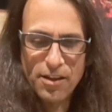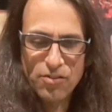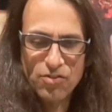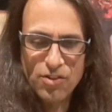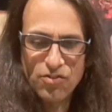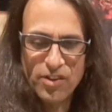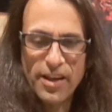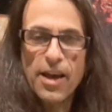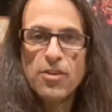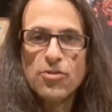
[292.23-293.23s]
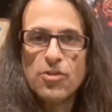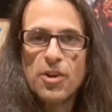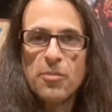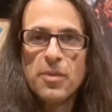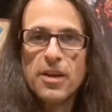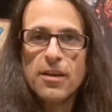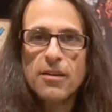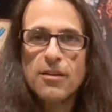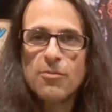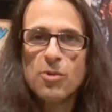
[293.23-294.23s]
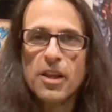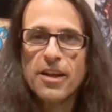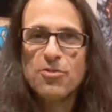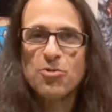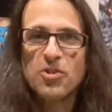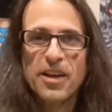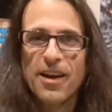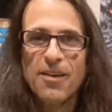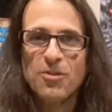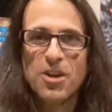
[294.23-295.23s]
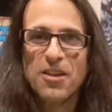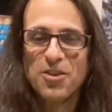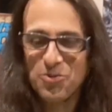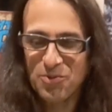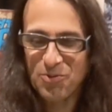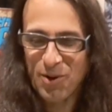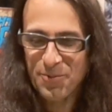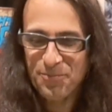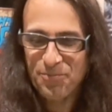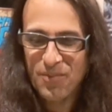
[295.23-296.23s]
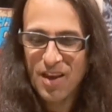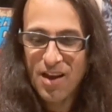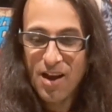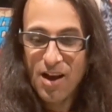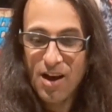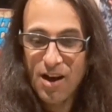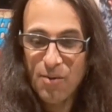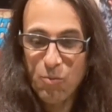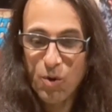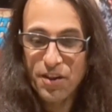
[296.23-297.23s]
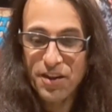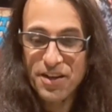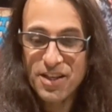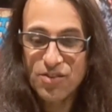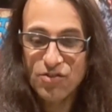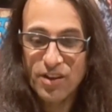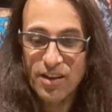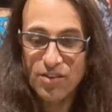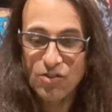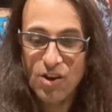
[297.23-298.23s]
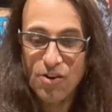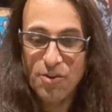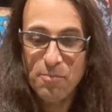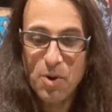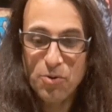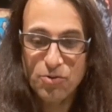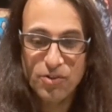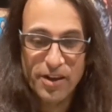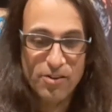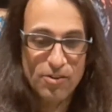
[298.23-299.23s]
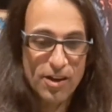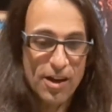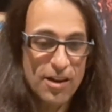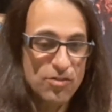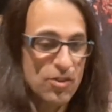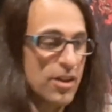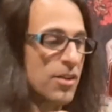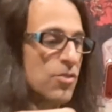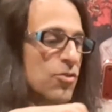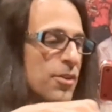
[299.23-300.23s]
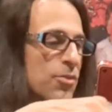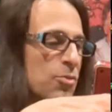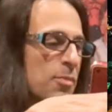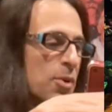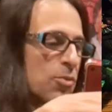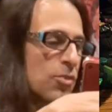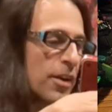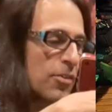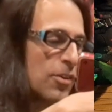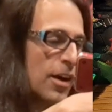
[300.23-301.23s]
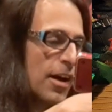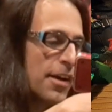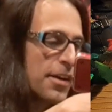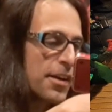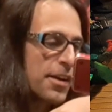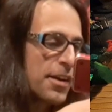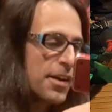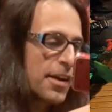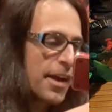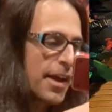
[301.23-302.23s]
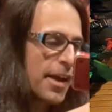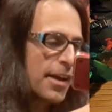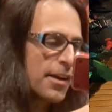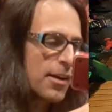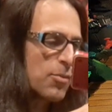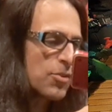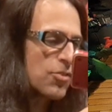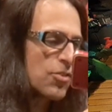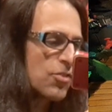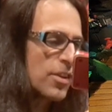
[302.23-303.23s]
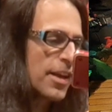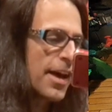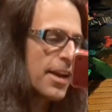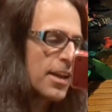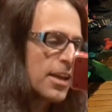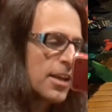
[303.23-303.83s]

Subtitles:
this together is going to be really interesting. I haven't done this before. One of the neatest things are the motorcycle guys. So here's a motorcycle guy, and I want you to see that.